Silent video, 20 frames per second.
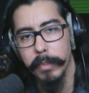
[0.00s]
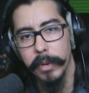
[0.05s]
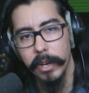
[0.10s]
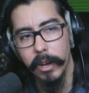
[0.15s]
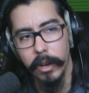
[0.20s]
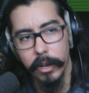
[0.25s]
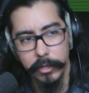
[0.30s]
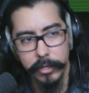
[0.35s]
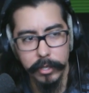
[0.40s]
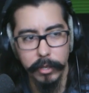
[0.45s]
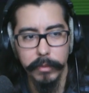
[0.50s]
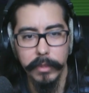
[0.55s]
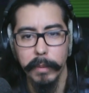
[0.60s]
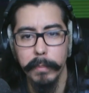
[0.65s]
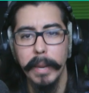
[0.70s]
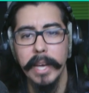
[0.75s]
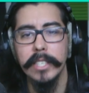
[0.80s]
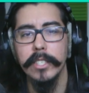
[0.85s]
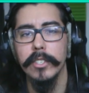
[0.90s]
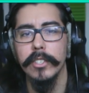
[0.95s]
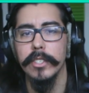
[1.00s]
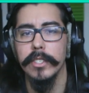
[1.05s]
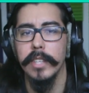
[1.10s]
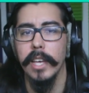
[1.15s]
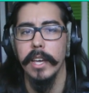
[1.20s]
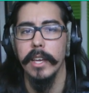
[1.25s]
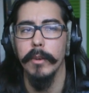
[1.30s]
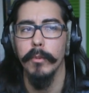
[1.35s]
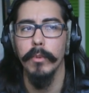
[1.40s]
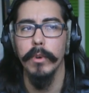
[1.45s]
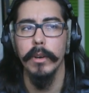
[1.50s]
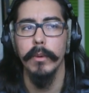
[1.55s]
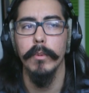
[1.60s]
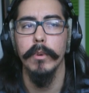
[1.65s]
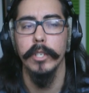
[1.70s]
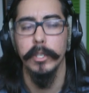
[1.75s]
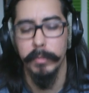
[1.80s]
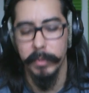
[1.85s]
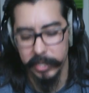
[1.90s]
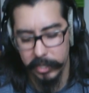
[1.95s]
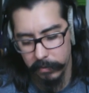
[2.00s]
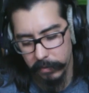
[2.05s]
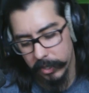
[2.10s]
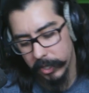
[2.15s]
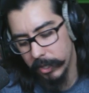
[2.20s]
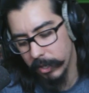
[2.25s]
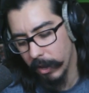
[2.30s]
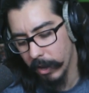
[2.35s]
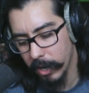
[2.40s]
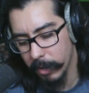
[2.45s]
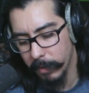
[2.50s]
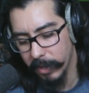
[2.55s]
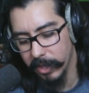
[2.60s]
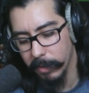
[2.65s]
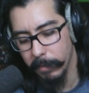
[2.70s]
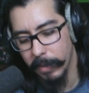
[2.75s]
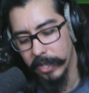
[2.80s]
But also the messages that we're specifically talking about,